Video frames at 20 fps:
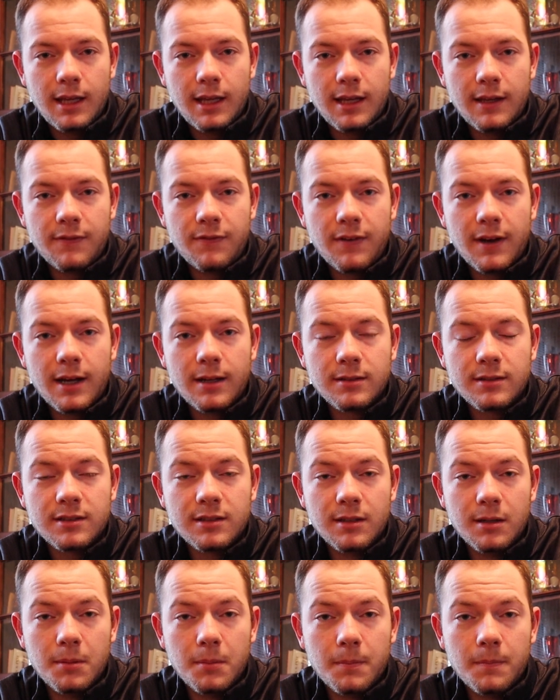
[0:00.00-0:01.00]
he found
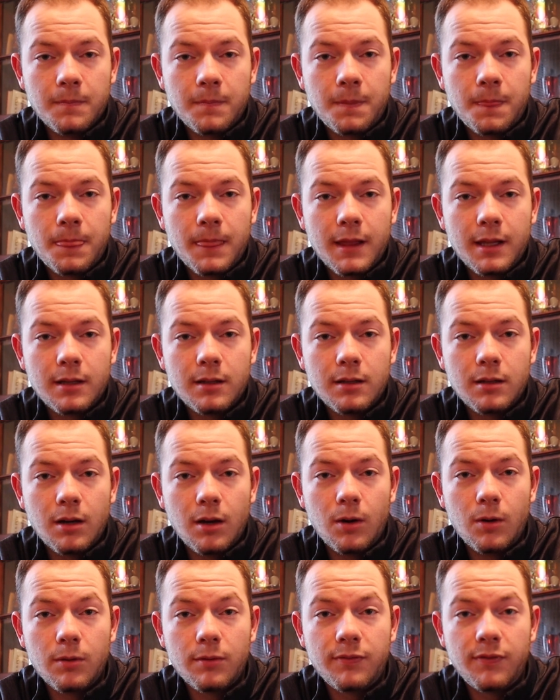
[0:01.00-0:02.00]
some
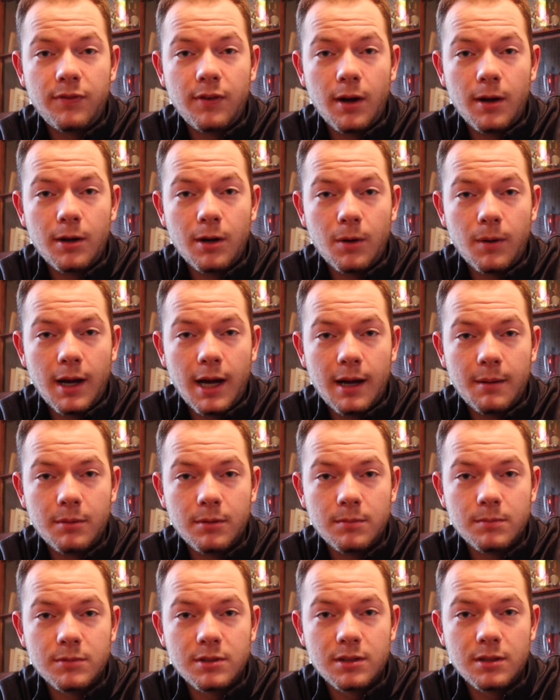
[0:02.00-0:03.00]
old photo
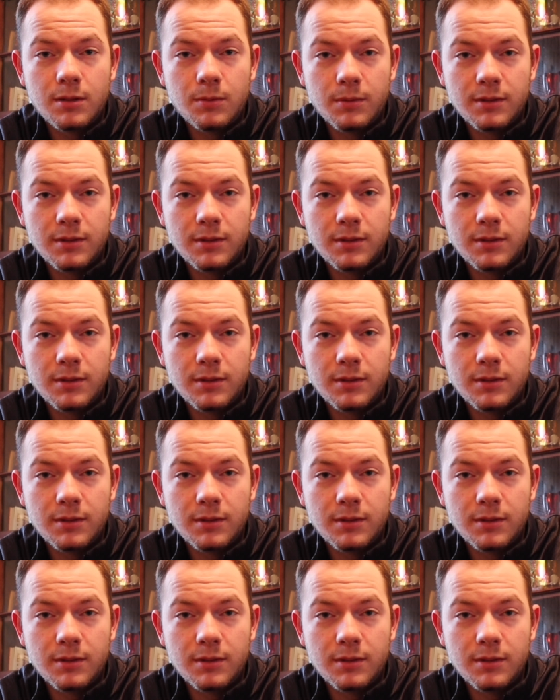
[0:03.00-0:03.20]
albums